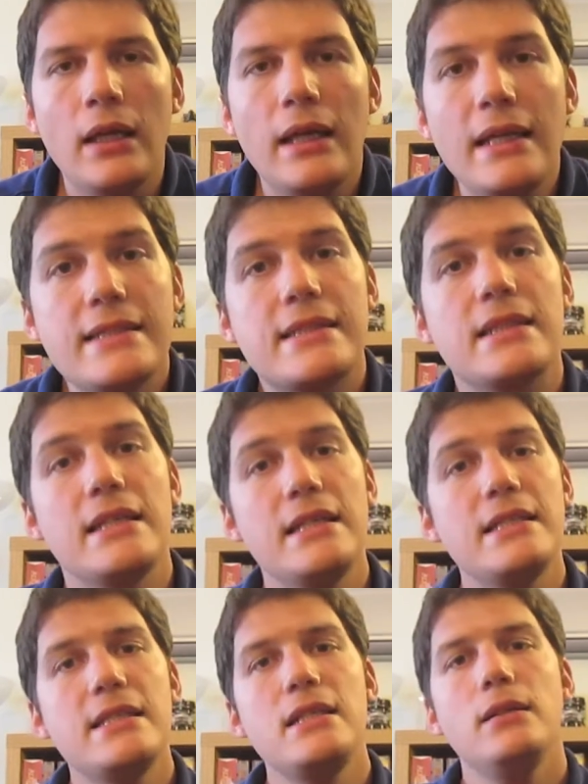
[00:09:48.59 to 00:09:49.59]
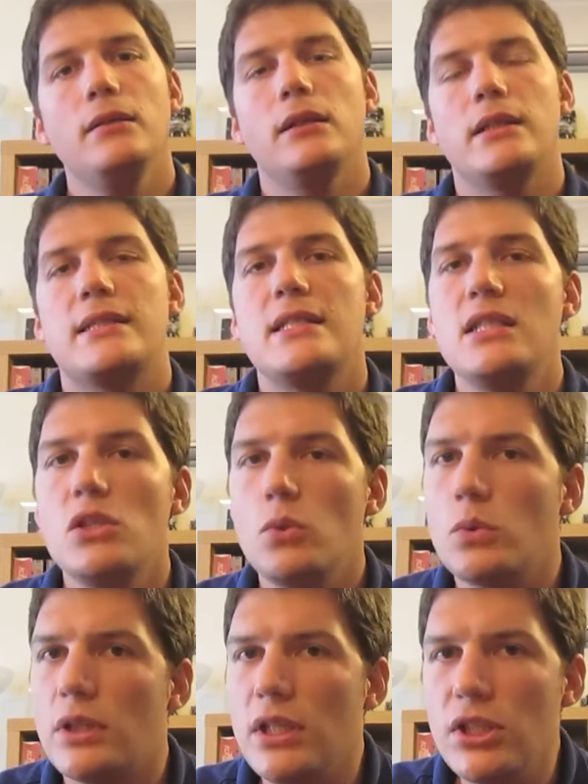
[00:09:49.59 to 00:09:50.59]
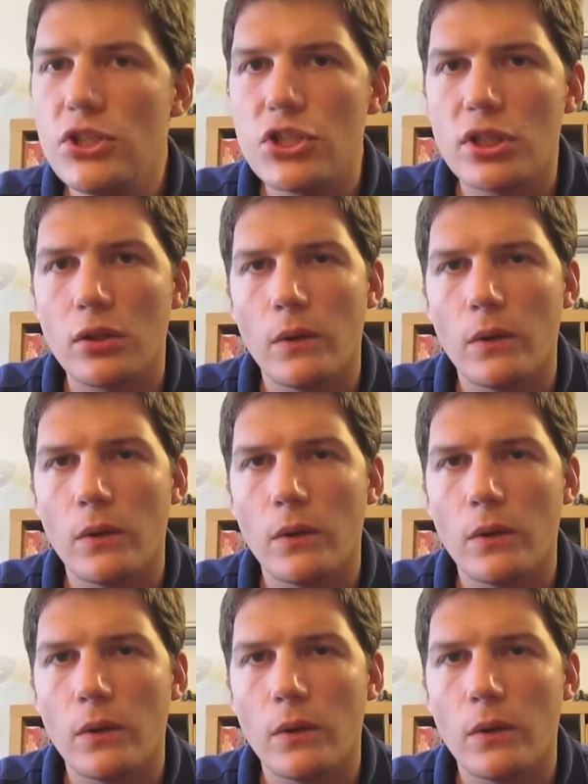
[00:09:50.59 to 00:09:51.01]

It's easy to teach,